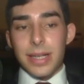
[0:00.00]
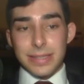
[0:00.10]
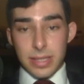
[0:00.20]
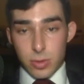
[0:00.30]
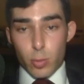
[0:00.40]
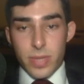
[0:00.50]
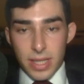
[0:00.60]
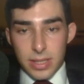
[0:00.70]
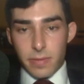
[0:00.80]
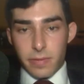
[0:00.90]
the
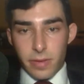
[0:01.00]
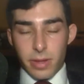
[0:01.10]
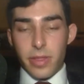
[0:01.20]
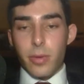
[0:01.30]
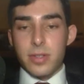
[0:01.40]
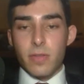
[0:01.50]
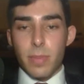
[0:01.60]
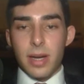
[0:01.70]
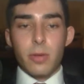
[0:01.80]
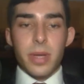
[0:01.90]
subjective theories of
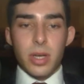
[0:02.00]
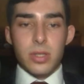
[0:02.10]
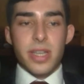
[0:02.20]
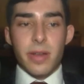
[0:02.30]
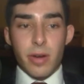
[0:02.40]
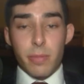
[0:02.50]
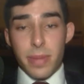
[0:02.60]
value, because they are